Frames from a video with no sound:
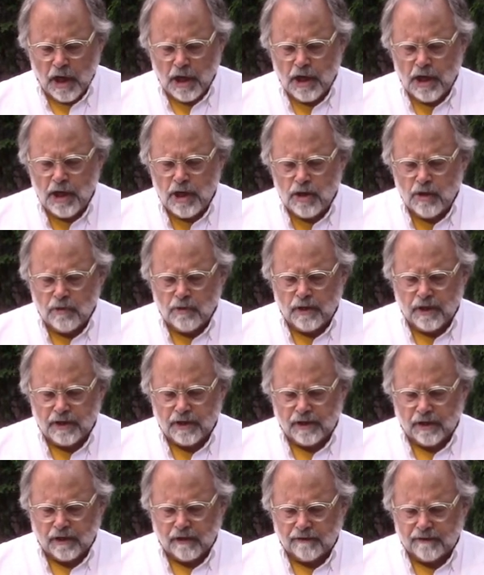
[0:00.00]
You
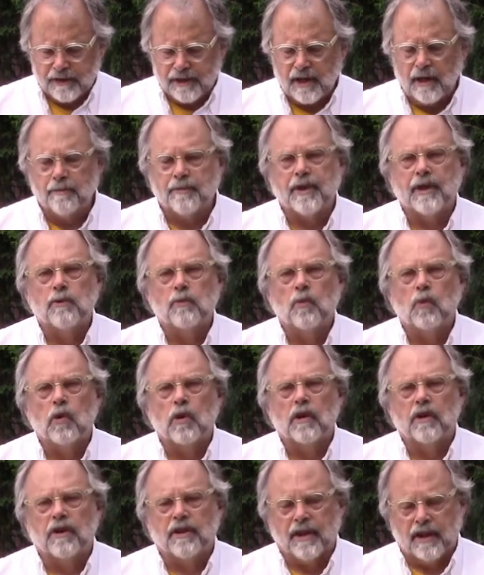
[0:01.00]
deserve something
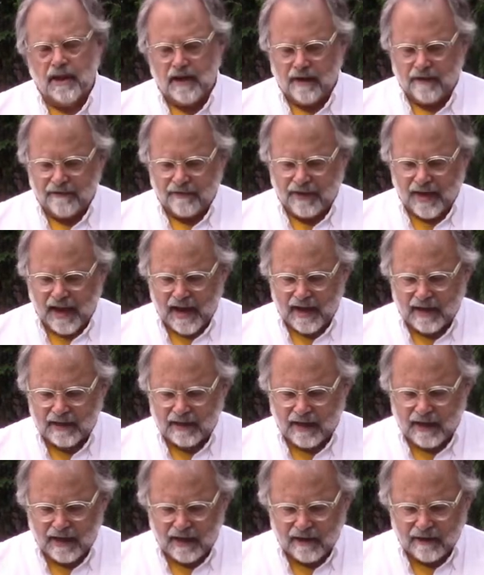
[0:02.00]
worthy of
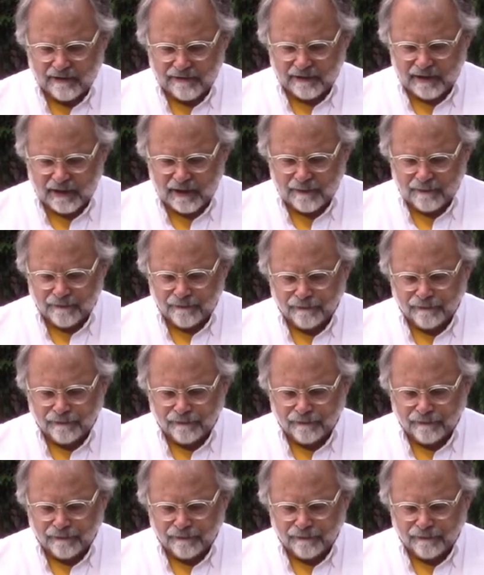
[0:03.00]
that gift.